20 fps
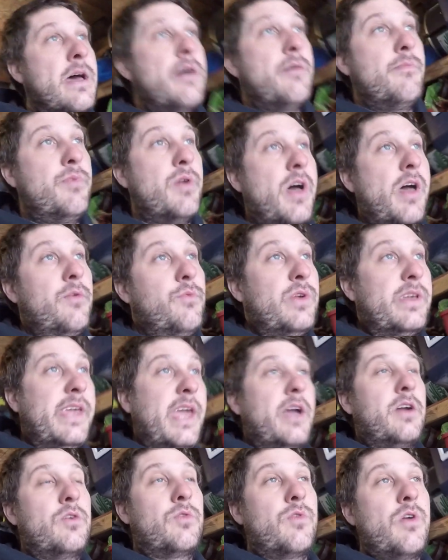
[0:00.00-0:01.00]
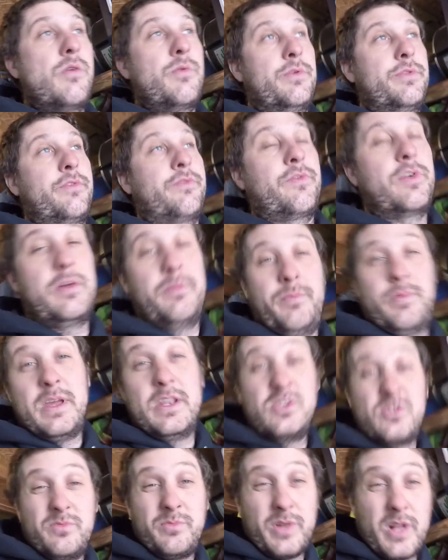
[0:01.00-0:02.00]
But we can't go wrong with a free
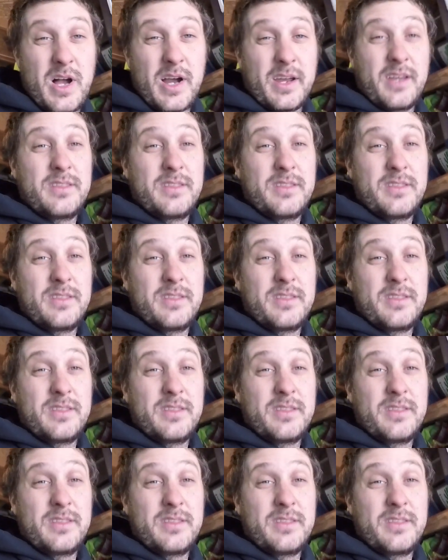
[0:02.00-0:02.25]
engine block